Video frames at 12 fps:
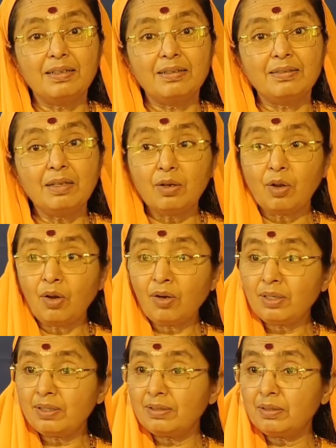The
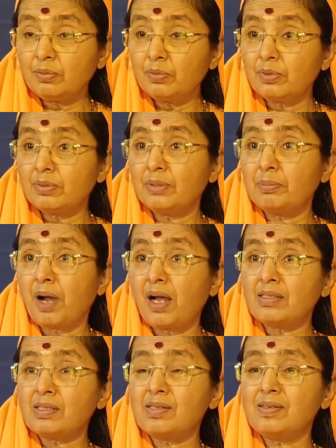Lord, the
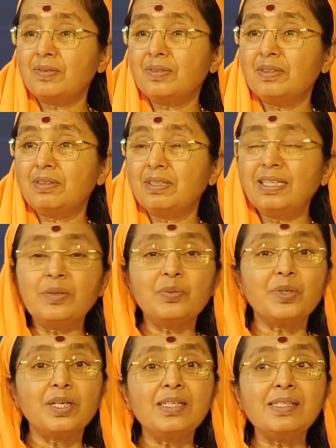master of the 3
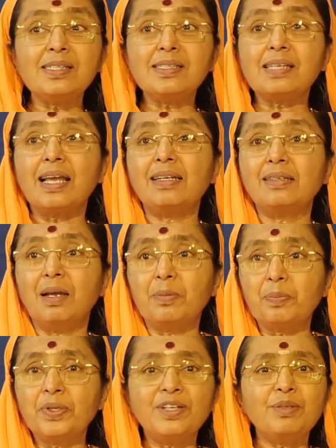worlds had
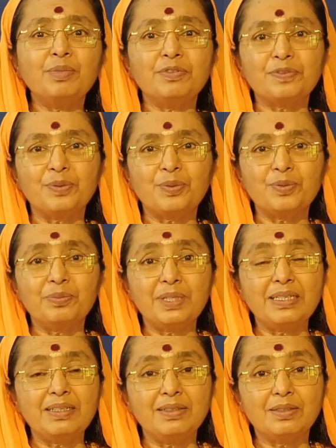appeared before
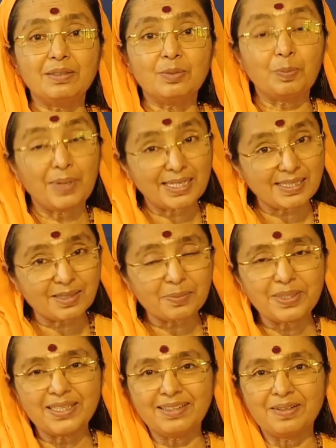me to bless
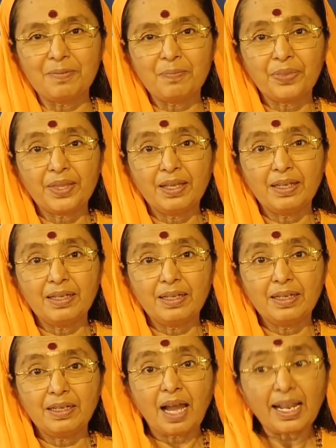me.
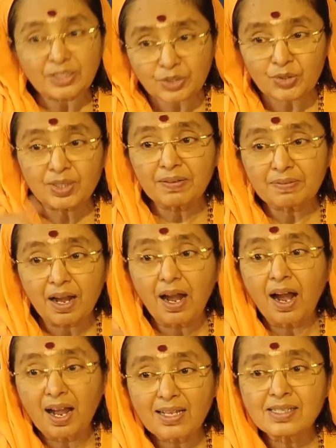I should have
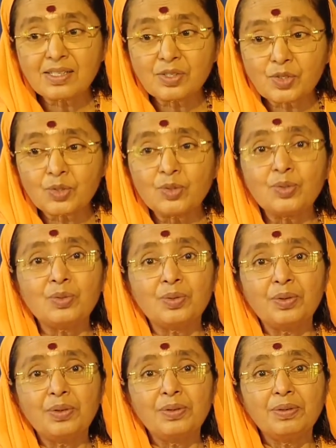asked
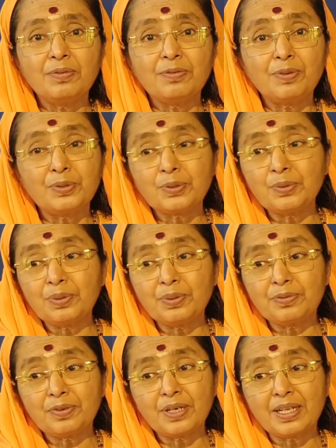
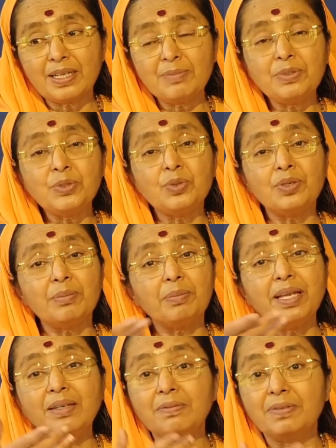for him to
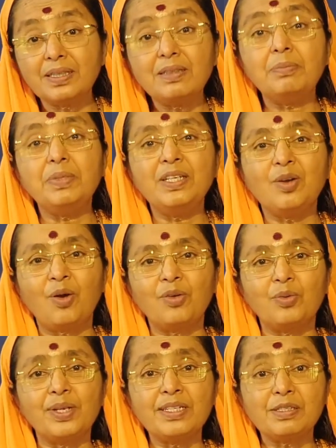remain with me
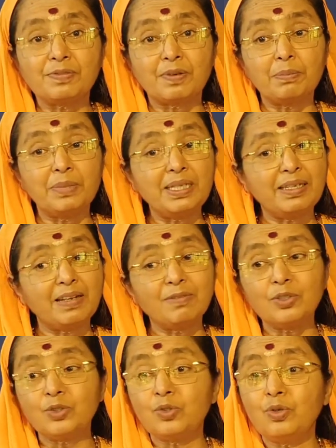always, for me
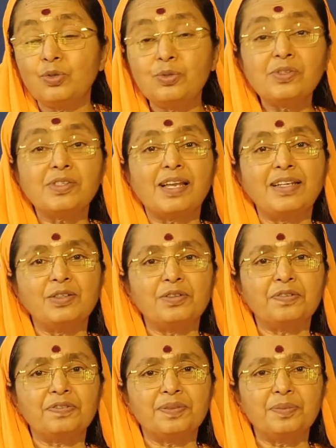never to lose sight
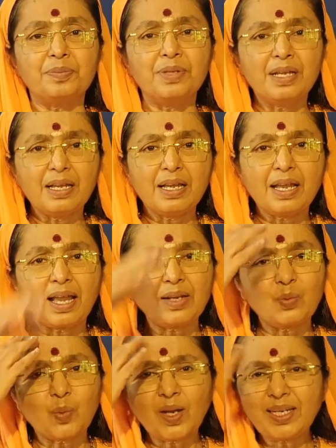of him.
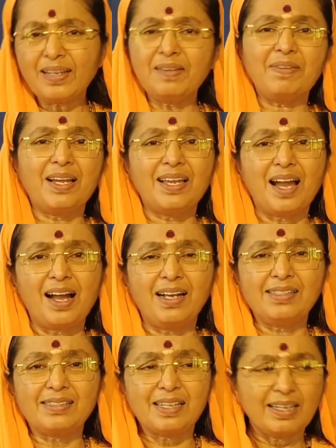And what have I
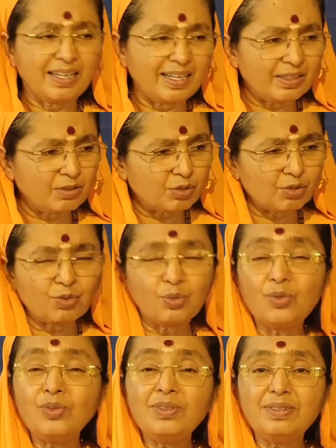asked? A
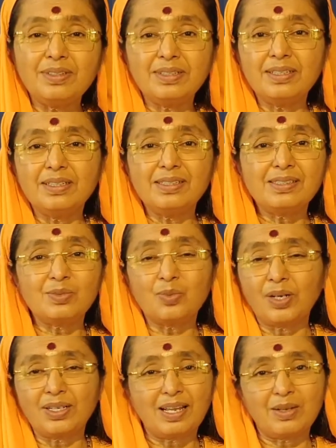throne is
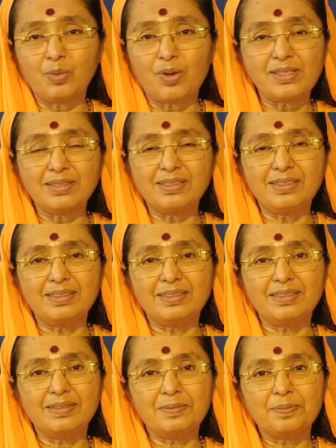what I wanted.
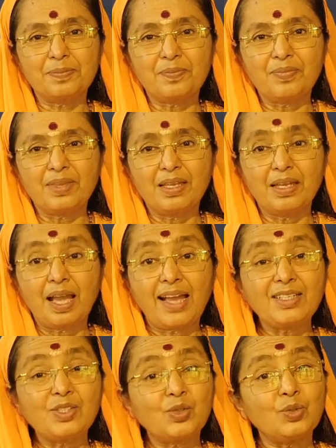
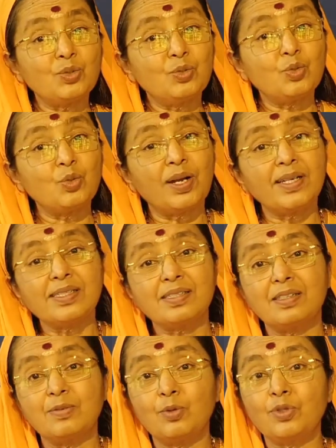And so Dhruva's
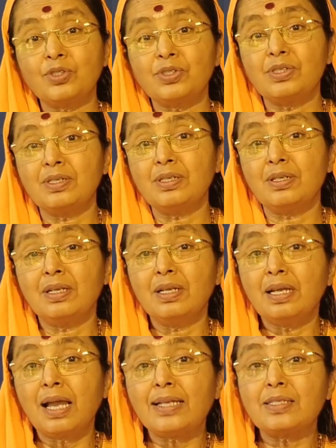devotion
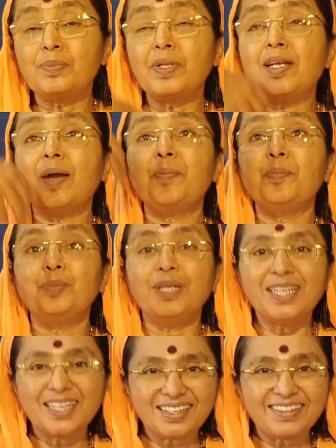has become
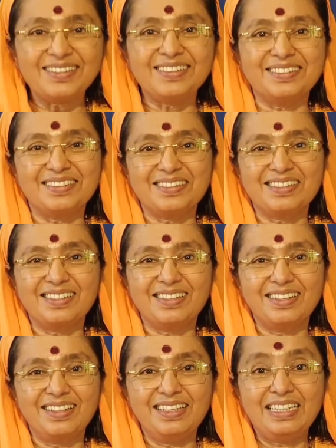bigger.
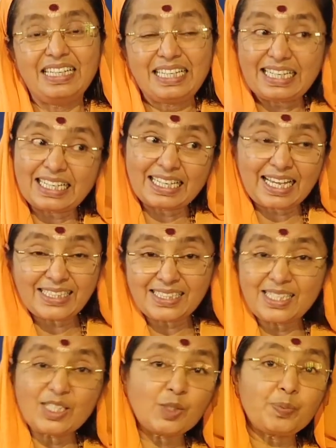He gets
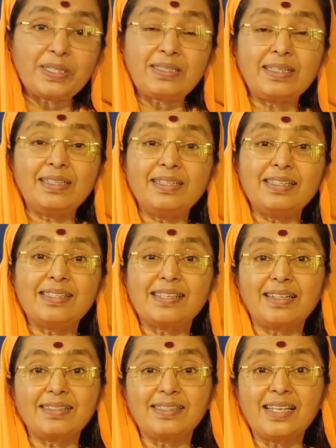his material
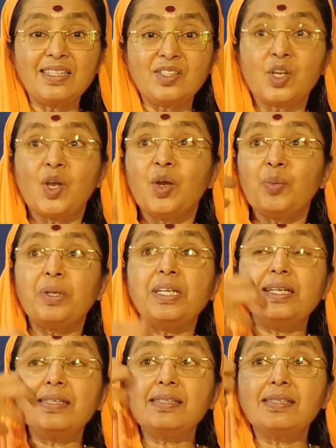success, but
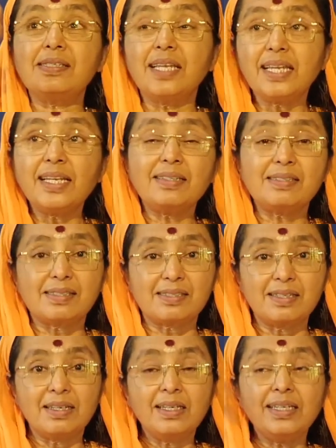he
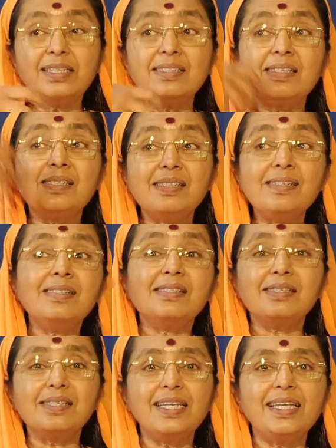still
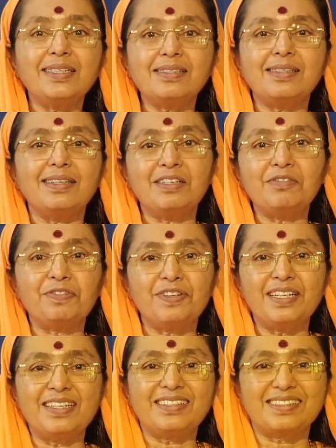seeks the
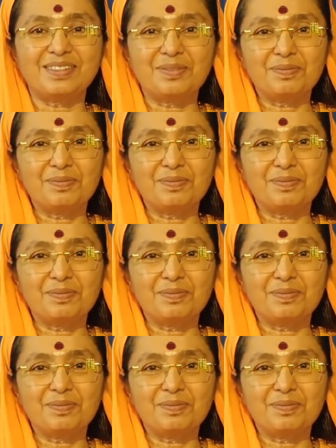infinite.